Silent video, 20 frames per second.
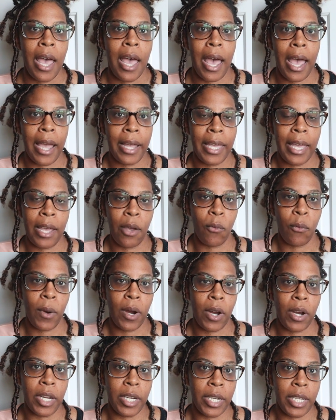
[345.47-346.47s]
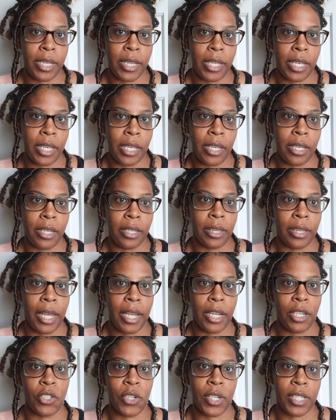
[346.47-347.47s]
I can't wear anything
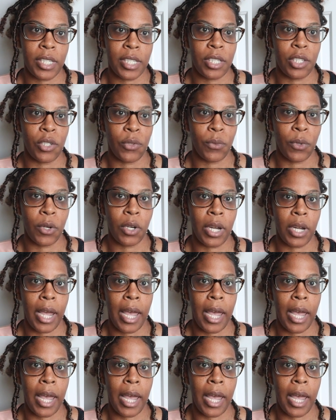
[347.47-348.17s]
like dressy to work.